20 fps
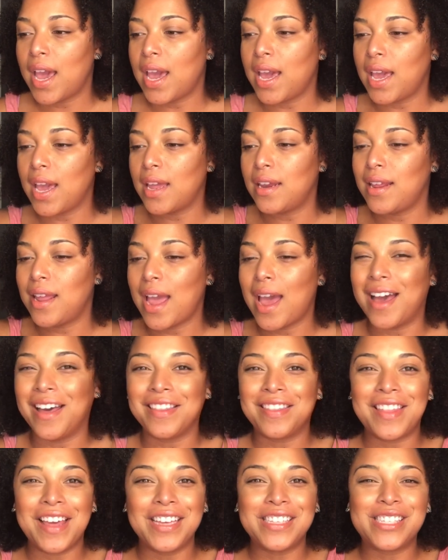And
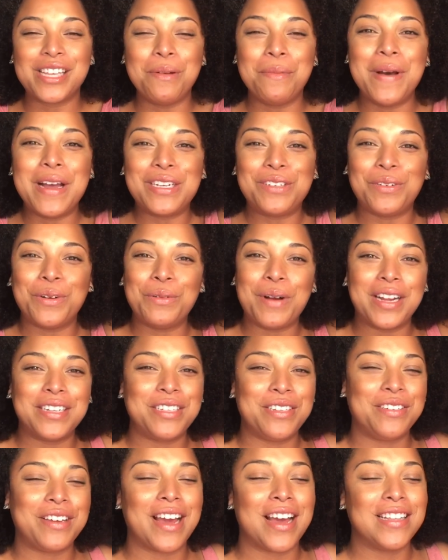yeah, thanks so much for
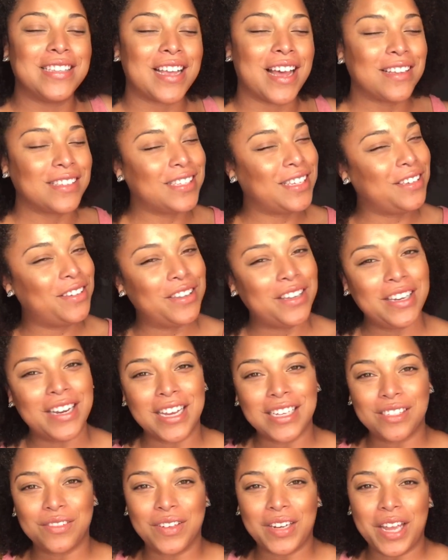watching, you guys. I'll see you in the
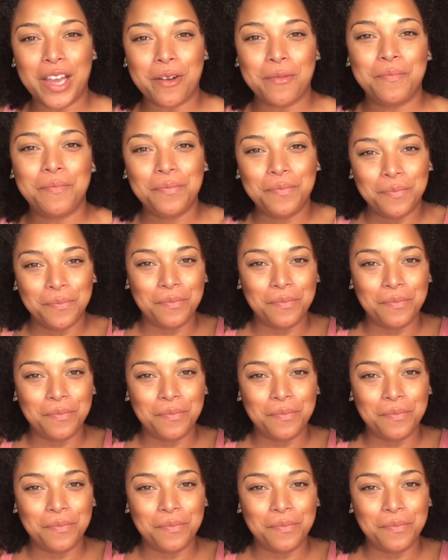next video.